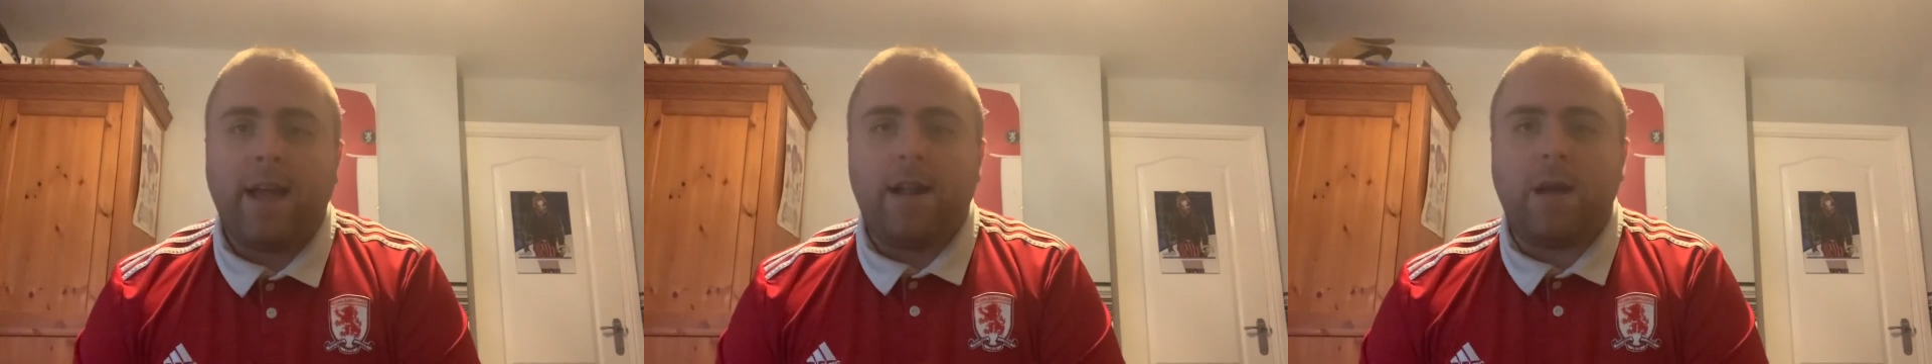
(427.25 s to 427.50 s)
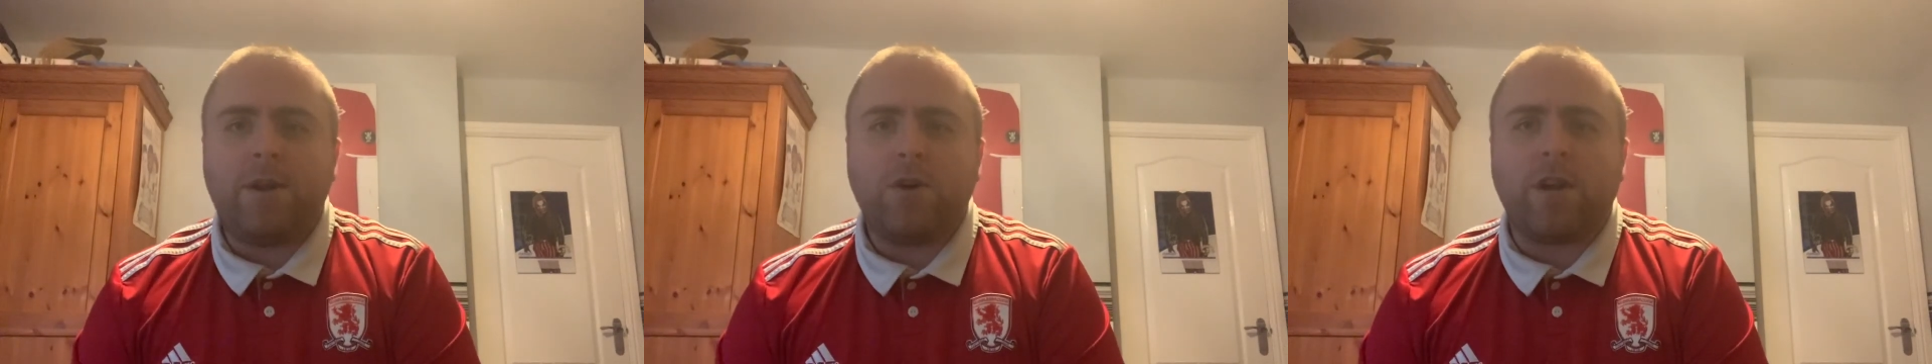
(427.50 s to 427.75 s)

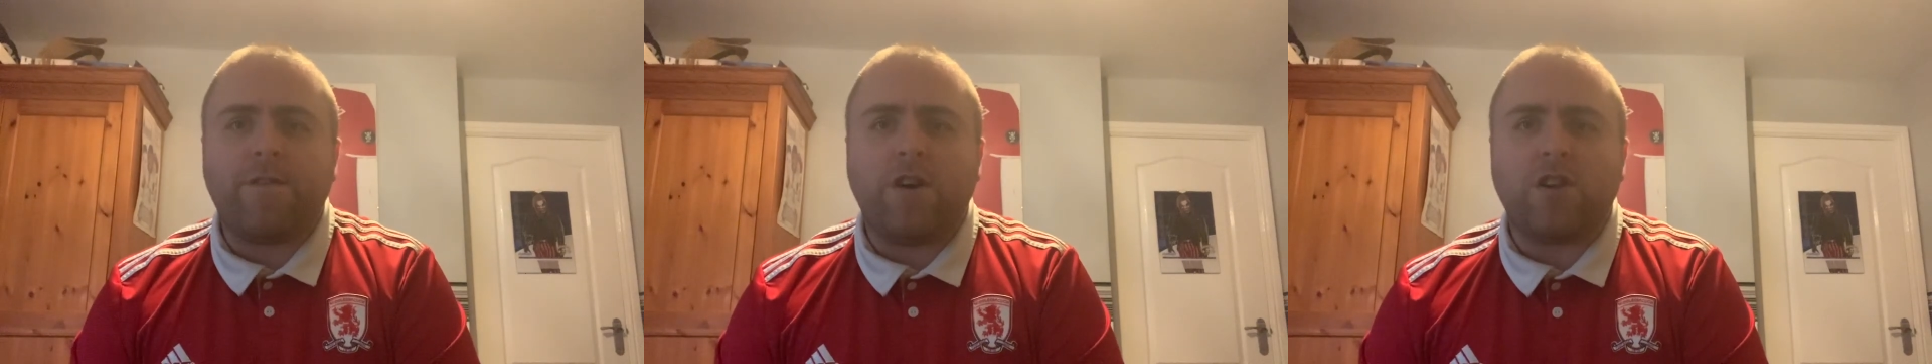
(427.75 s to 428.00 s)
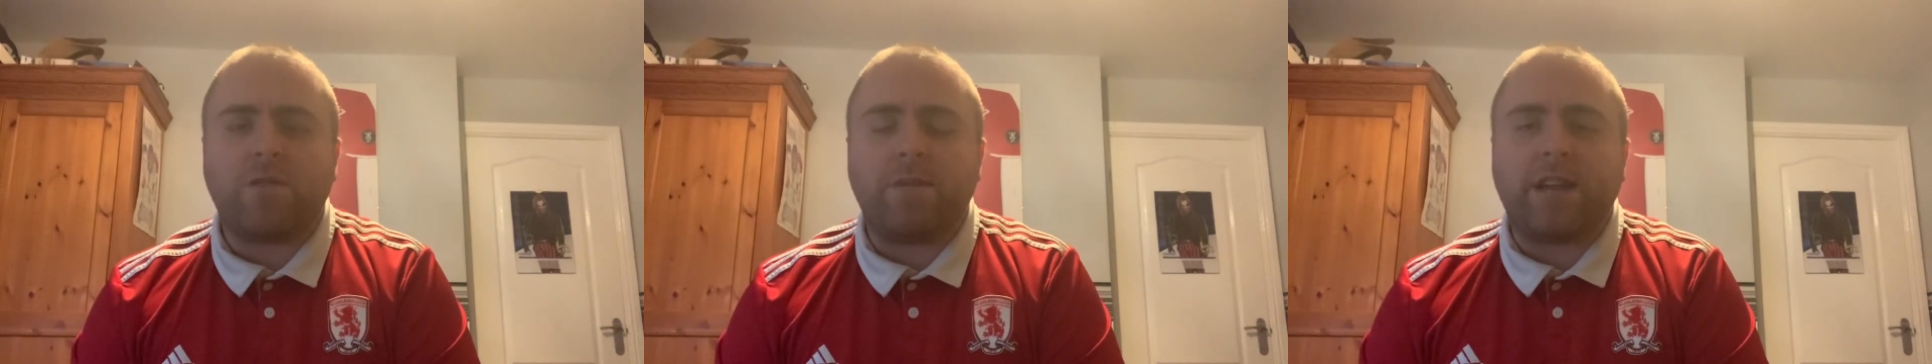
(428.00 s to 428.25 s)
Let me know your
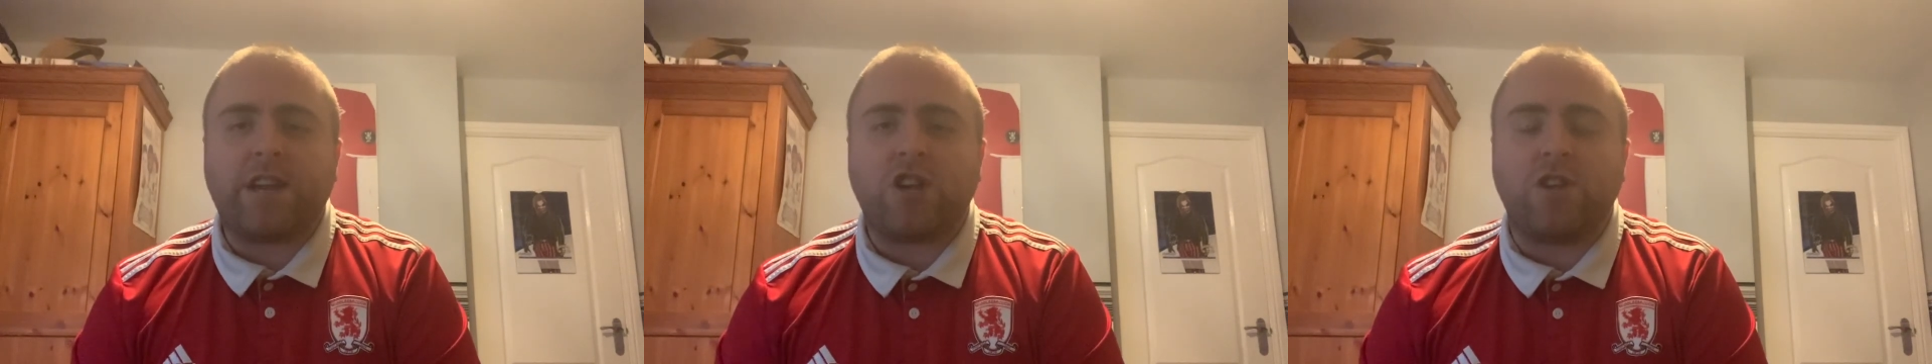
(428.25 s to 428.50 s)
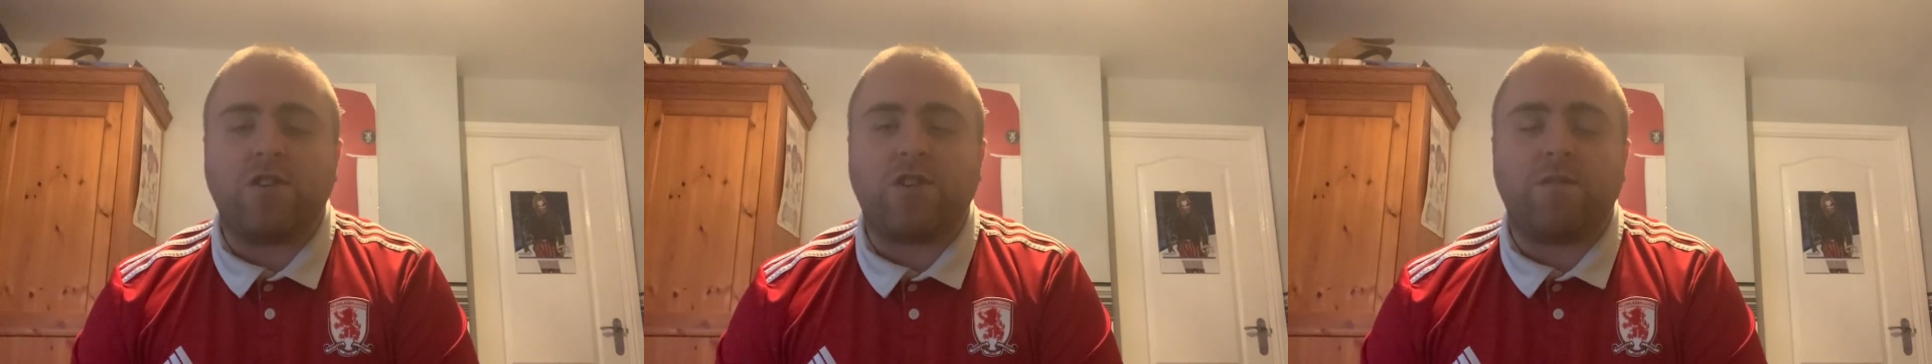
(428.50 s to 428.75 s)
thoughts and
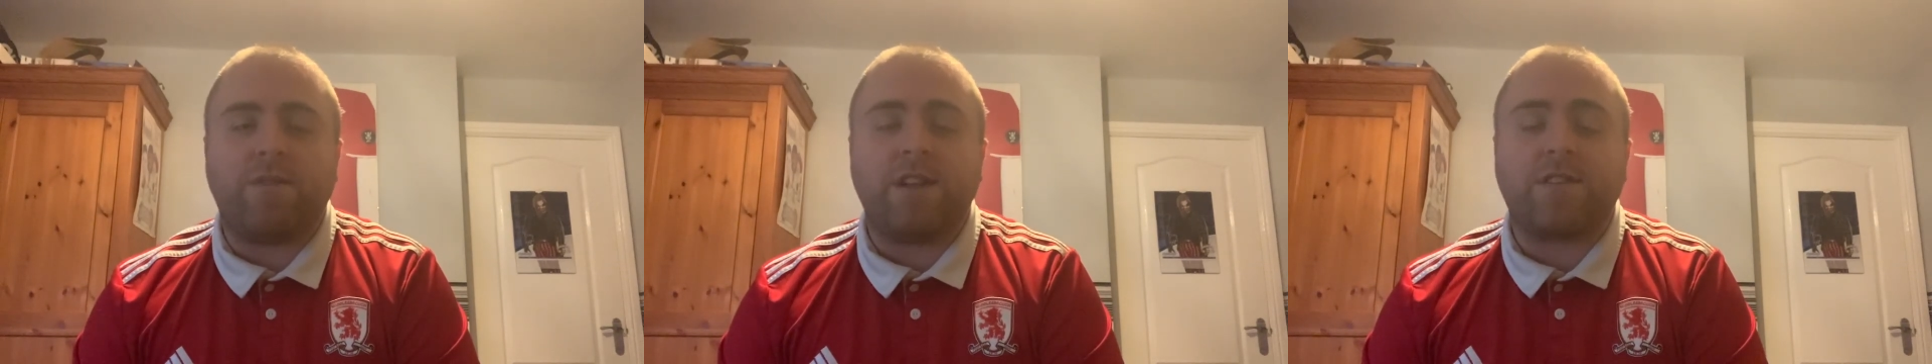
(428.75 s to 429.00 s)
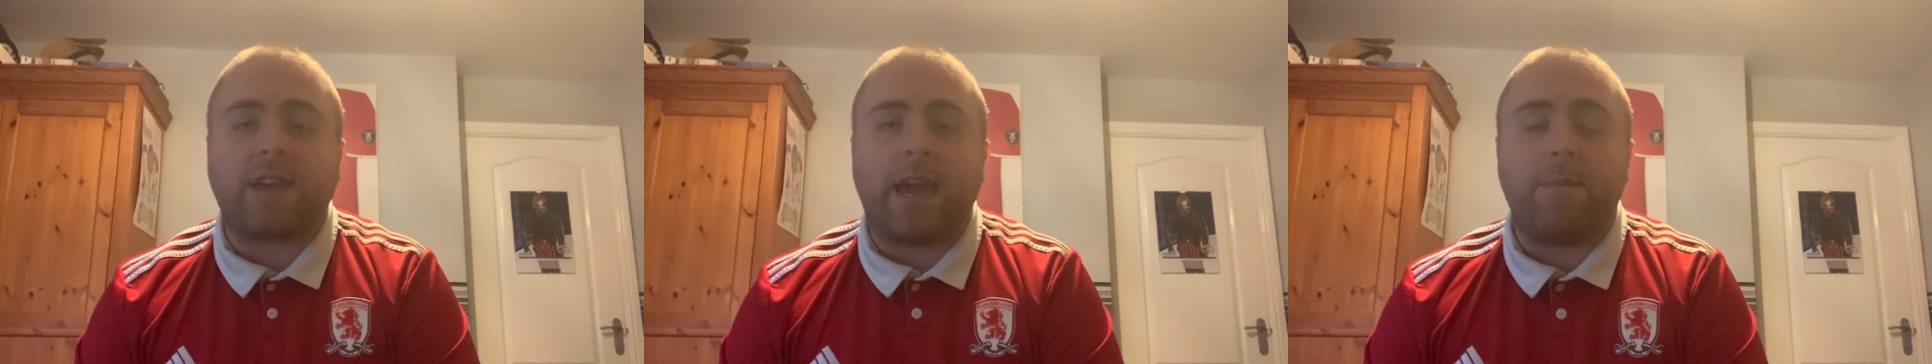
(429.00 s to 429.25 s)
predictions for
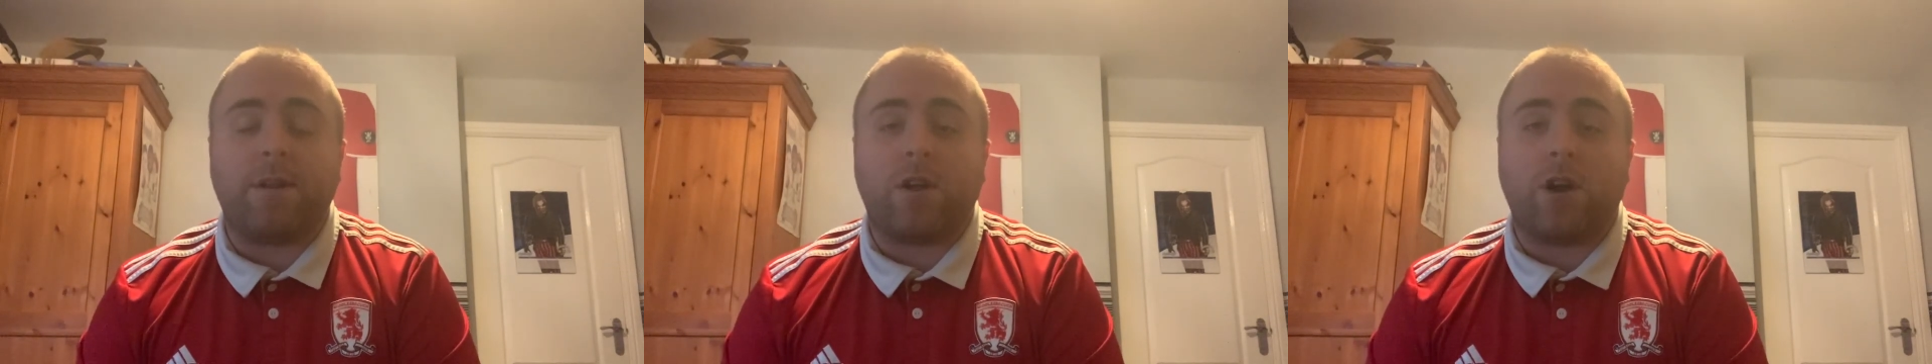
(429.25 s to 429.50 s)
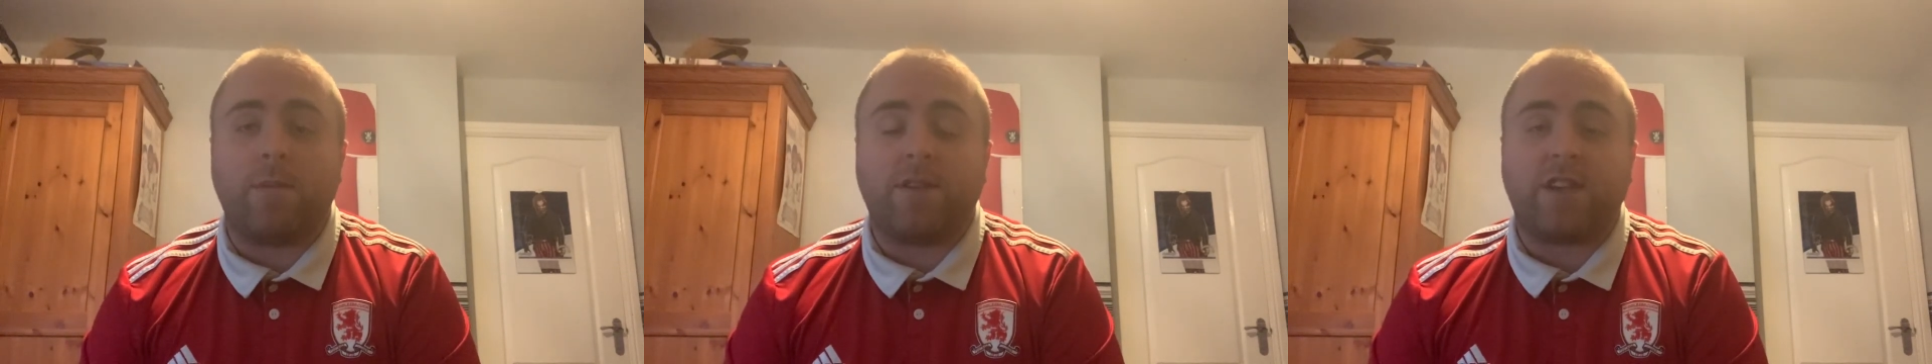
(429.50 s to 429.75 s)
this game in the
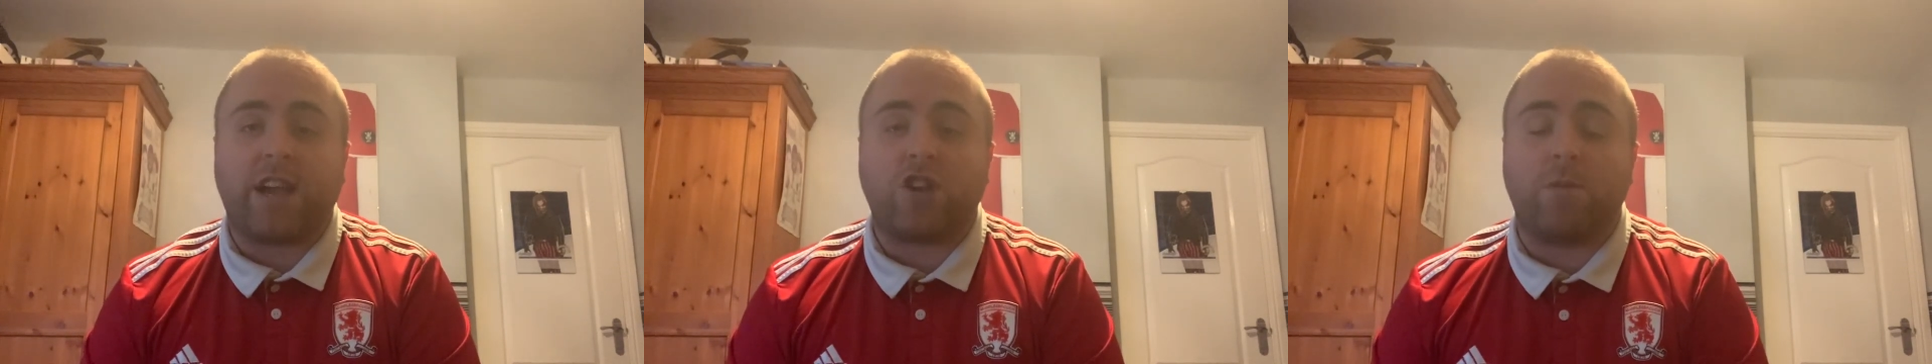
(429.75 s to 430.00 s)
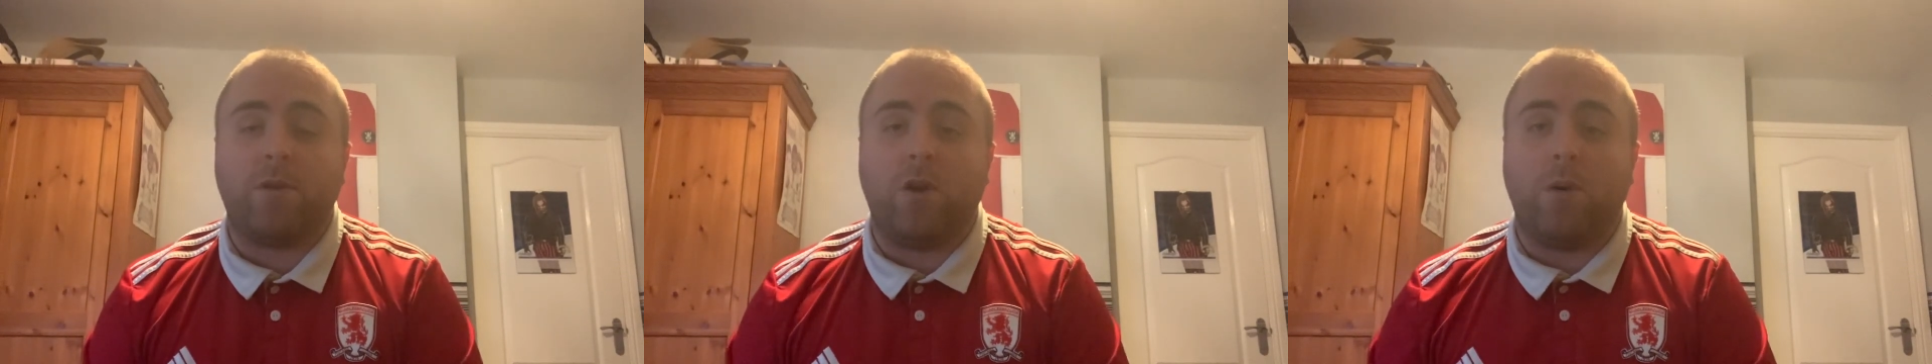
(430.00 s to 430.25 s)
comment
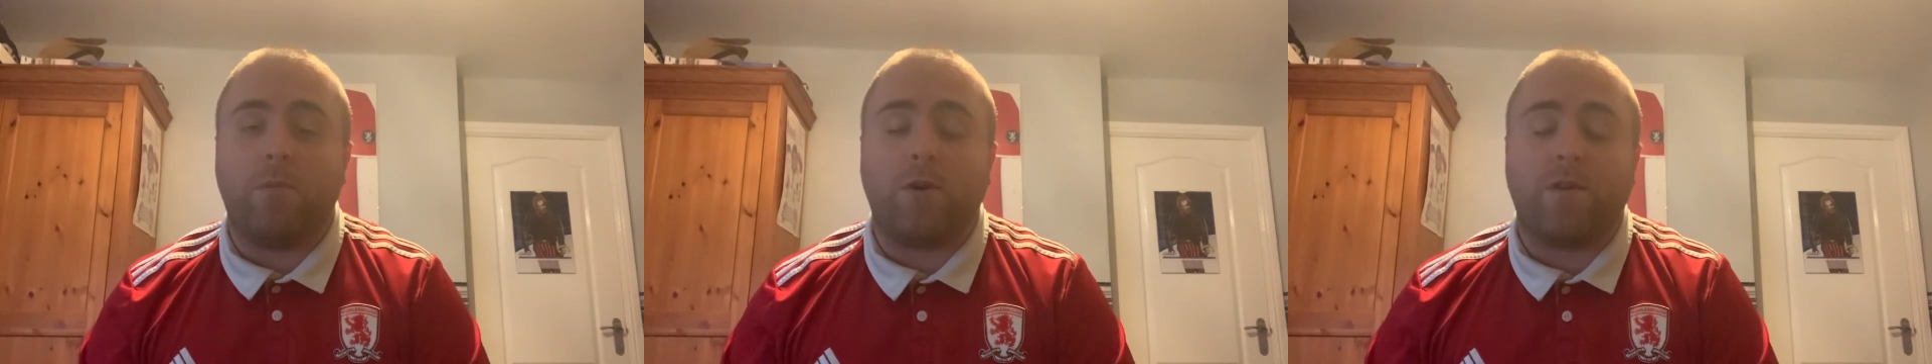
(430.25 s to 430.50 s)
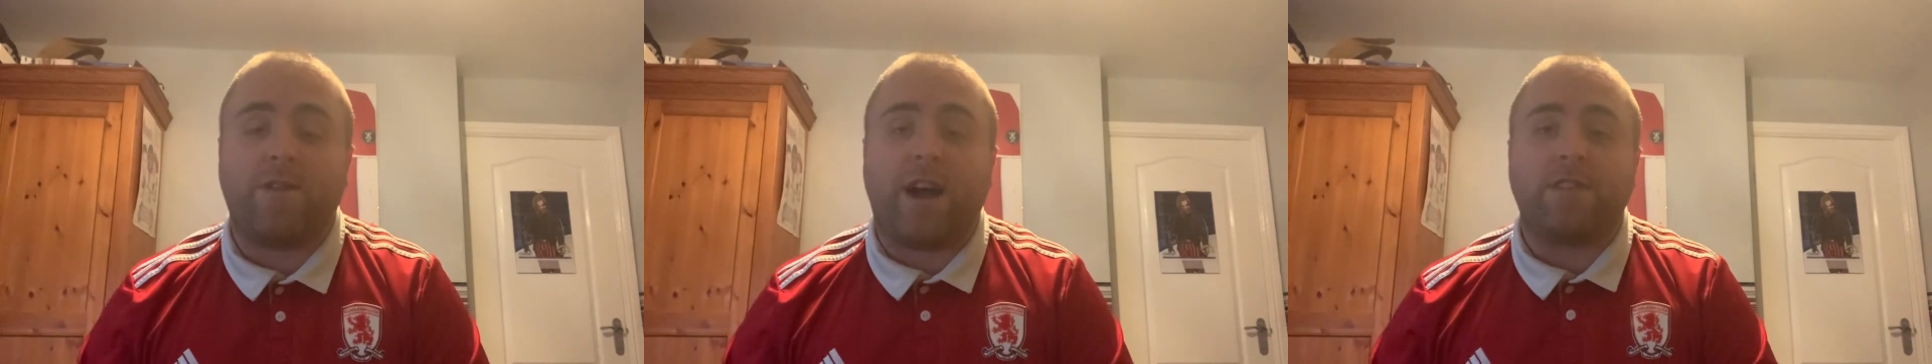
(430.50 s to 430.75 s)
section below,
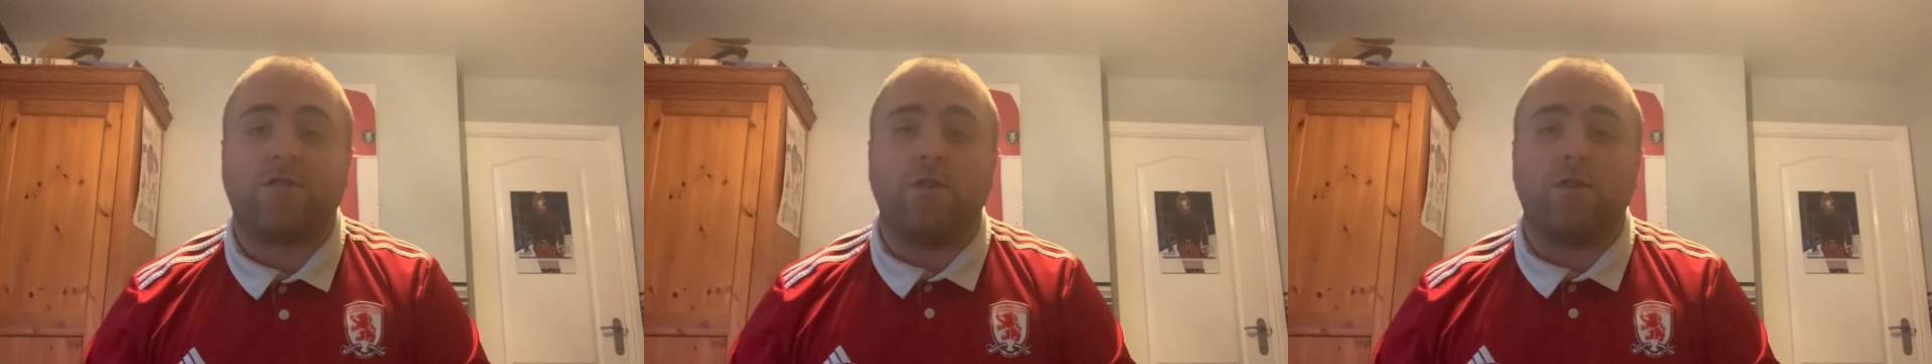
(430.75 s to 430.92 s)
Boro fans.